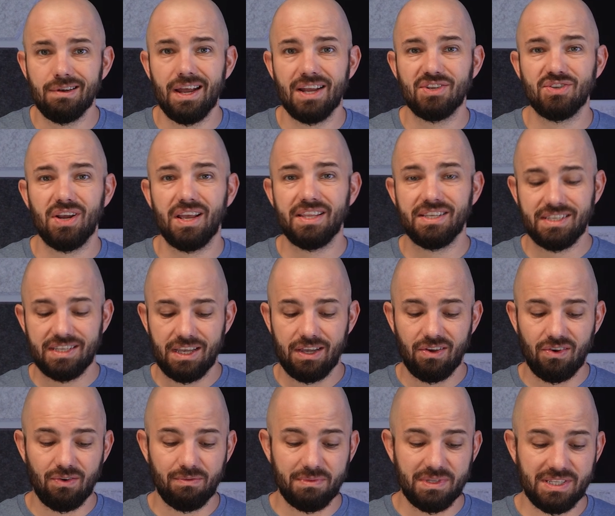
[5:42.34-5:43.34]
not try this at
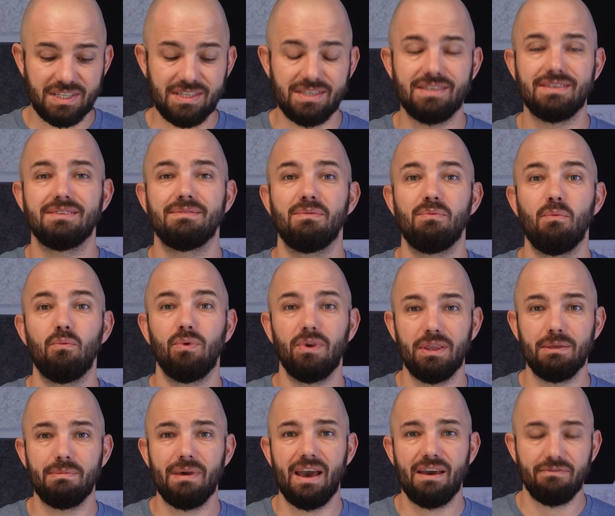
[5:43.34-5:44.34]
home. This is
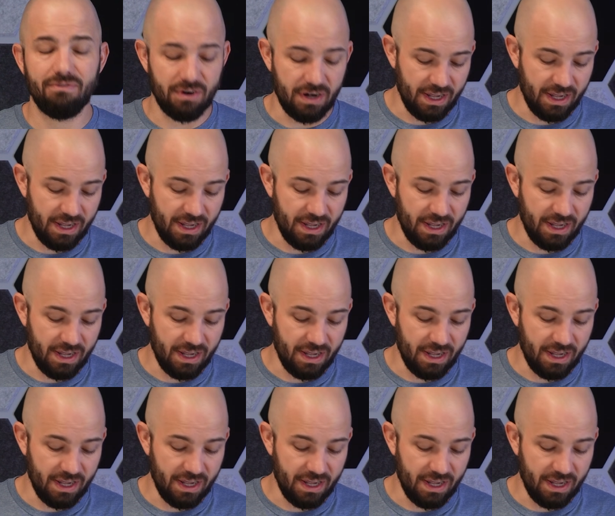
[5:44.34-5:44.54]
really bad for